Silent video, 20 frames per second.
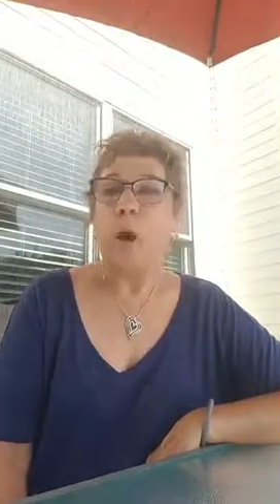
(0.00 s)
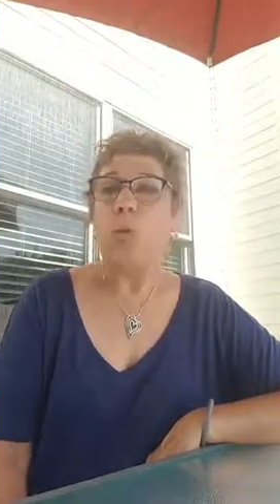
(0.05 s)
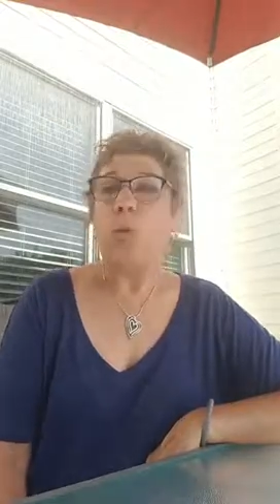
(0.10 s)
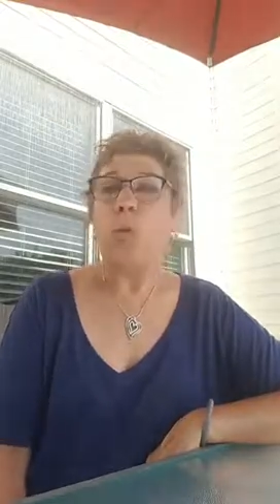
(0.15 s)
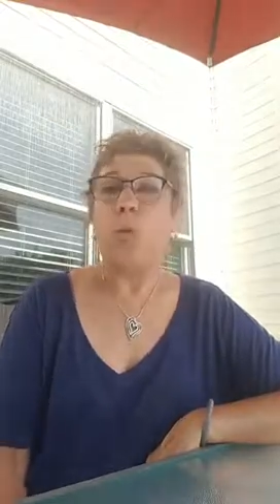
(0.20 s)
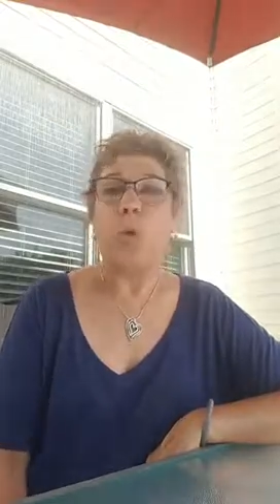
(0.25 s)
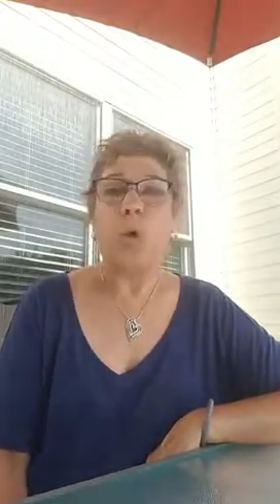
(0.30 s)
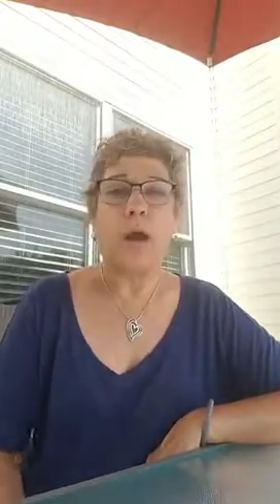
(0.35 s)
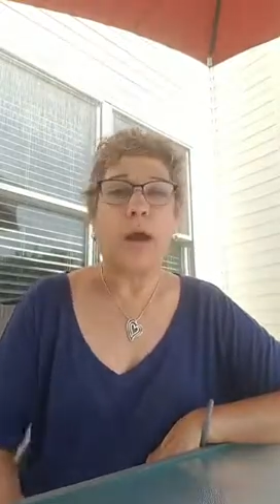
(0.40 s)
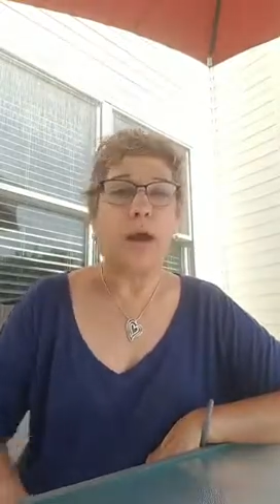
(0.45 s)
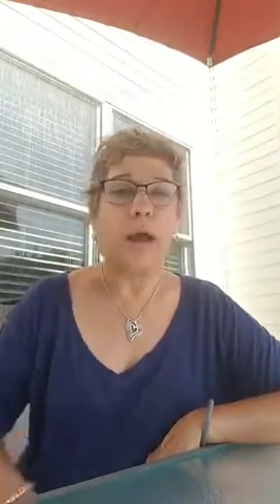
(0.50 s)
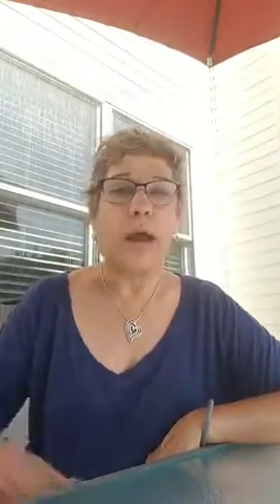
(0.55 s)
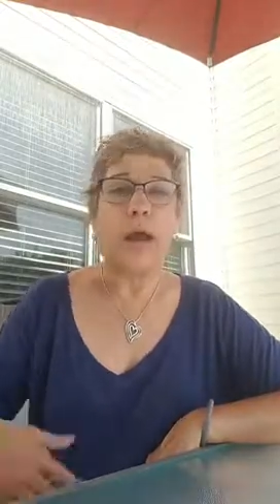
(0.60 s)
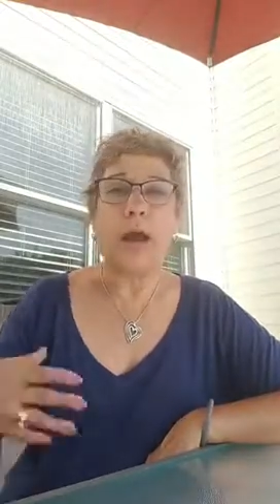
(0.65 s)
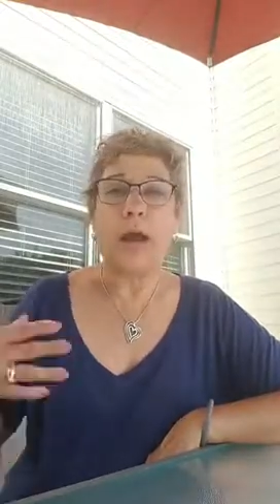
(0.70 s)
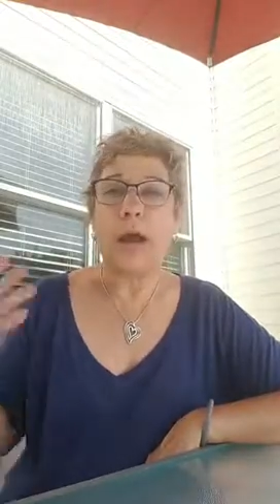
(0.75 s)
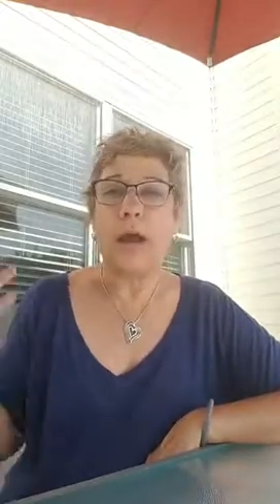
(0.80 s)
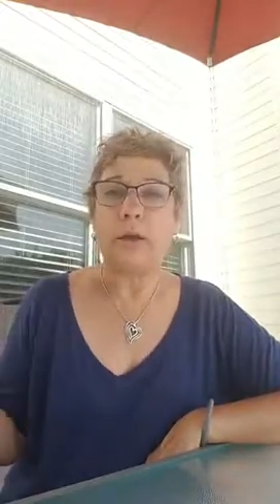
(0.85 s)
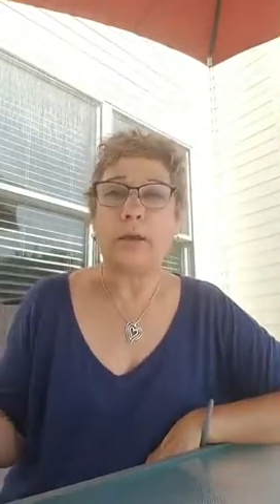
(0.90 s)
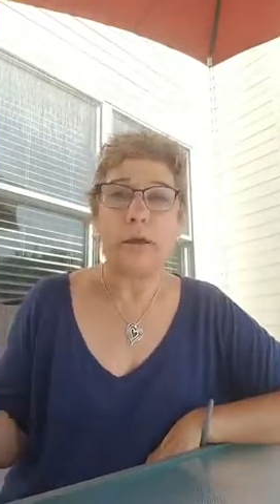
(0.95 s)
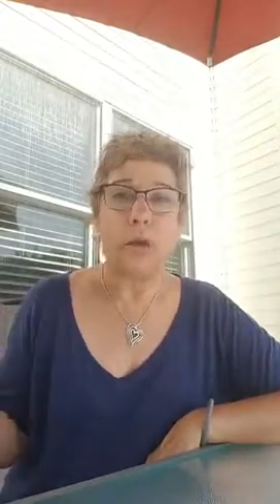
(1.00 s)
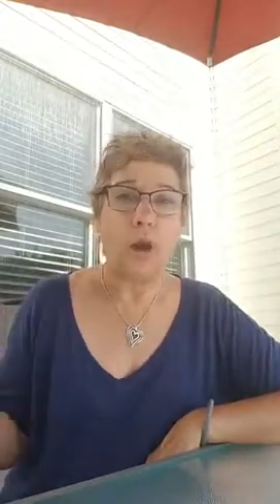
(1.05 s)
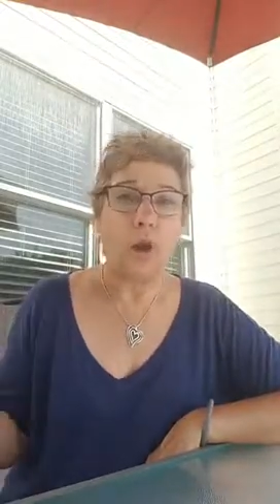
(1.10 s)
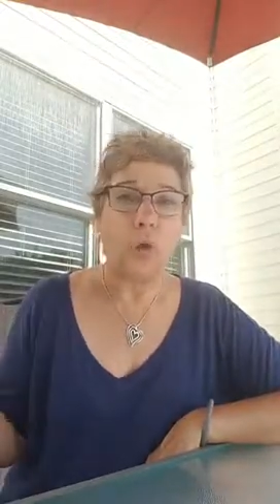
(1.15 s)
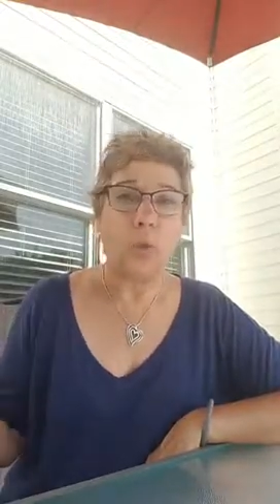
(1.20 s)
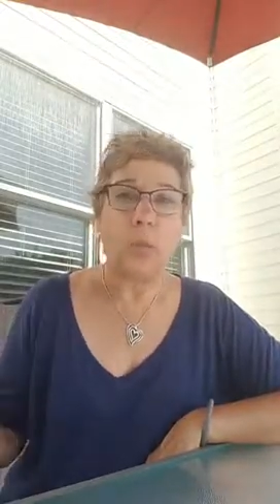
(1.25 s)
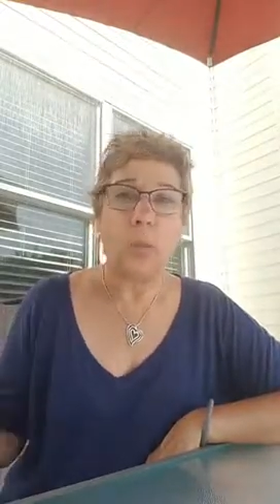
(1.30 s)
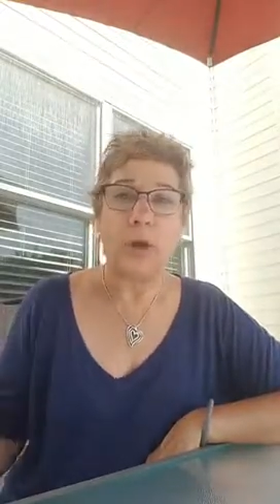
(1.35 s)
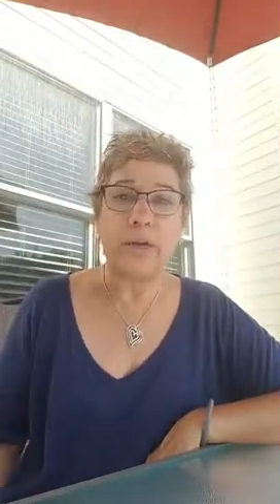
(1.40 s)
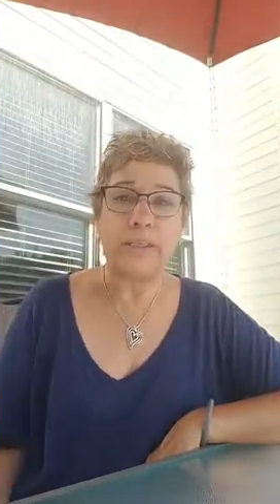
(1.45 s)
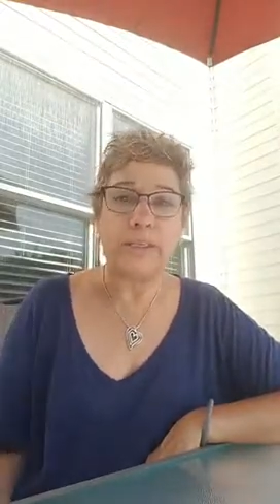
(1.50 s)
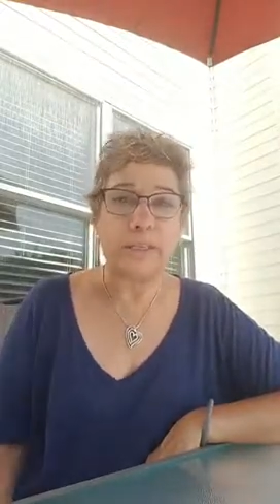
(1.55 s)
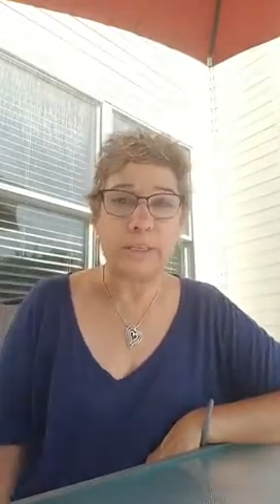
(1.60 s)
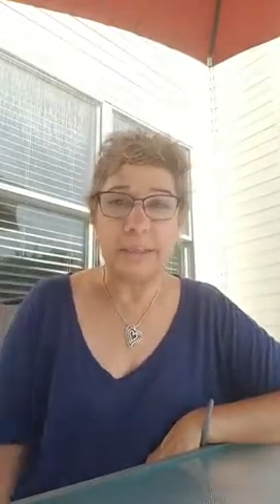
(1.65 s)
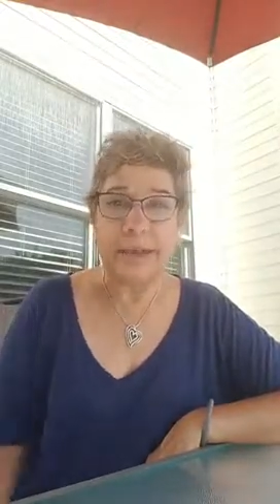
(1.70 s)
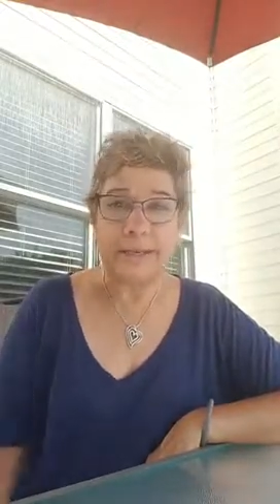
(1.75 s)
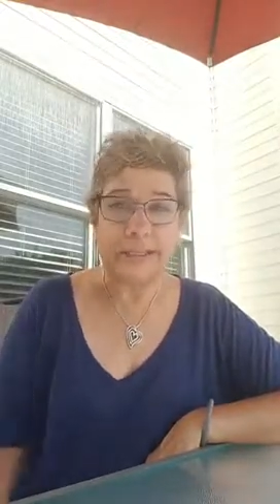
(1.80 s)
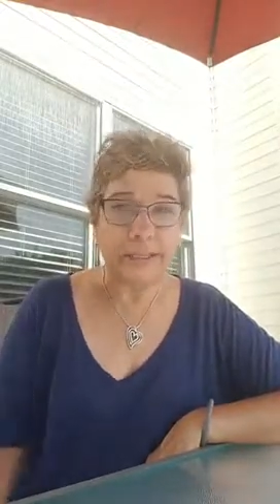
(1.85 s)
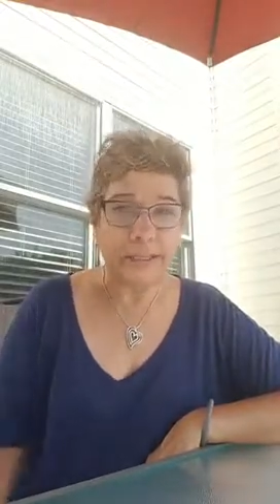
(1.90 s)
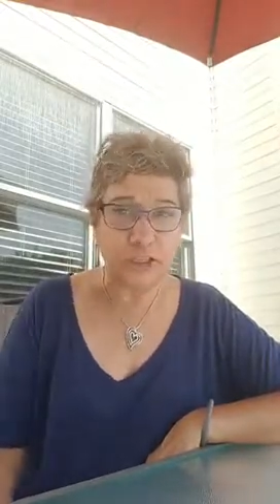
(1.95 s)
What is the
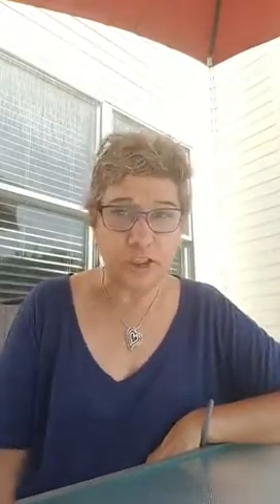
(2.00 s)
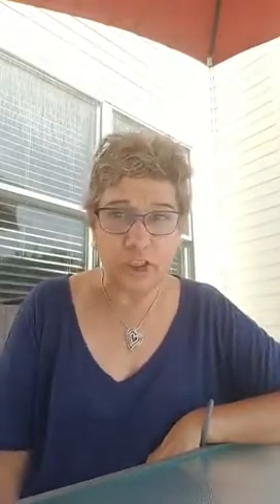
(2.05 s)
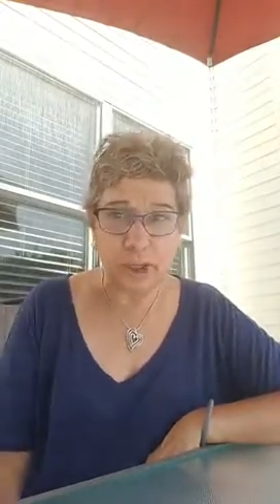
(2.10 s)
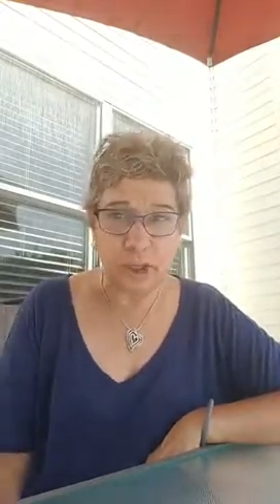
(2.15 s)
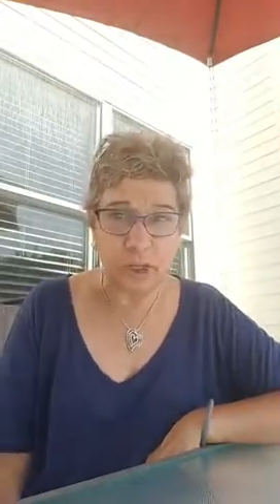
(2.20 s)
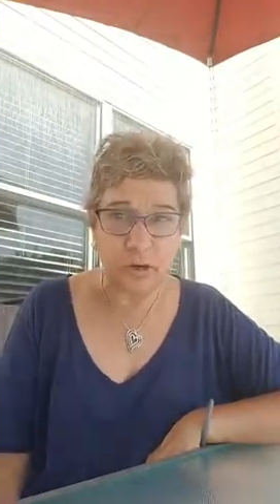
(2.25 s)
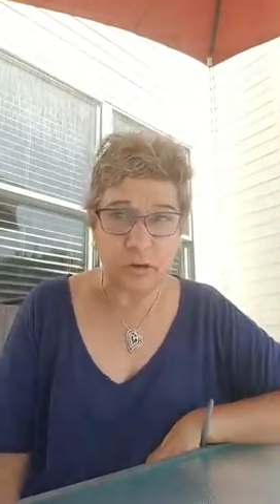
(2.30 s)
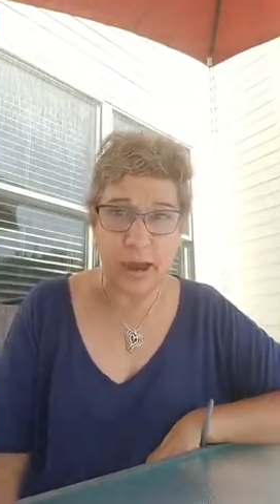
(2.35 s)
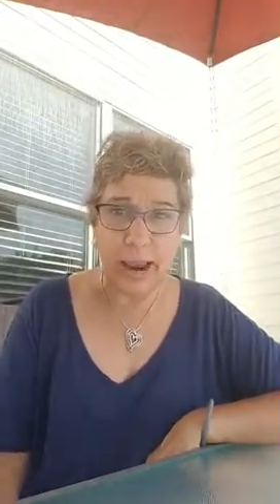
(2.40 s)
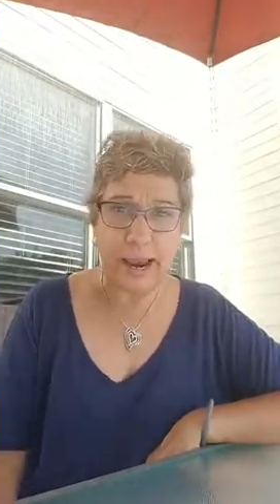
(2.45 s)
message here?